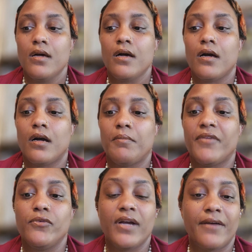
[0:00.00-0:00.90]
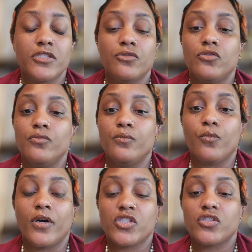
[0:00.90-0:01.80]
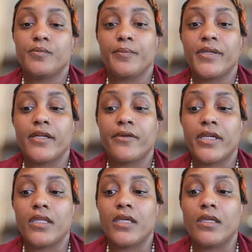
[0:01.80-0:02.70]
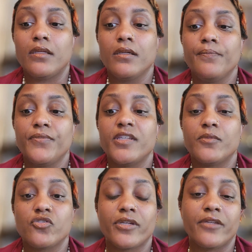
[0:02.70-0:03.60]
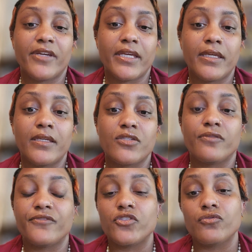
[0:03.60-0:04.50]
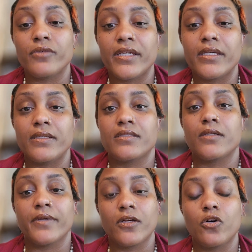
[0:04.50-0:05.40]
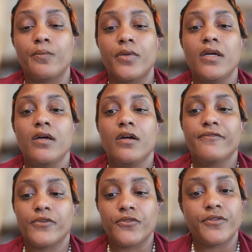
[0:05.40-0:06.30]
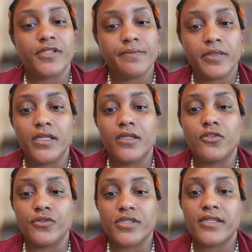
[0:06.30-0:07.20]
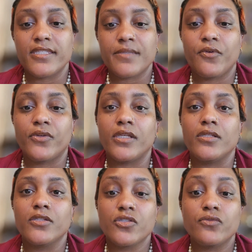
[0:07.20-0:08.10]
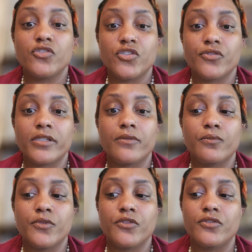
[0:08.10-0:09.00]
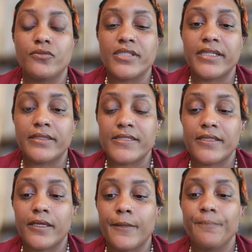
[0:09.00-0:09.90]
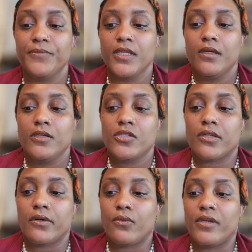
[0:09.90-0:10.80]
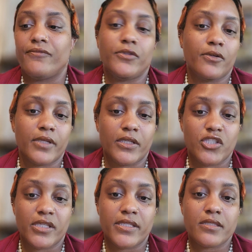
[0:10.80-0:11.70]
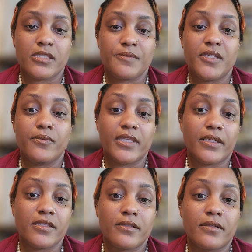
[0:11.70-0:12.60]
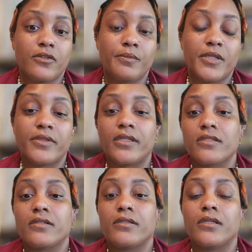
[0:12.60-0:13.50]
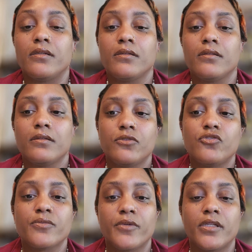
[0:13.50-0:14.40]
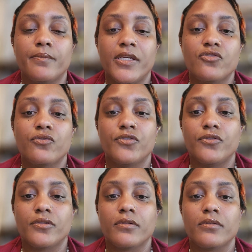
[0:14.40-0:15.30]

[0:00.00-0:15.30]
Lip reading: If you have to, you want to prepare any demonstrative aids or visual aids that will help further explain your testimony to the jury when you do take the stand. So if you don't get a chance to speak with that attorney or meet with that attorney, you just want to make sure you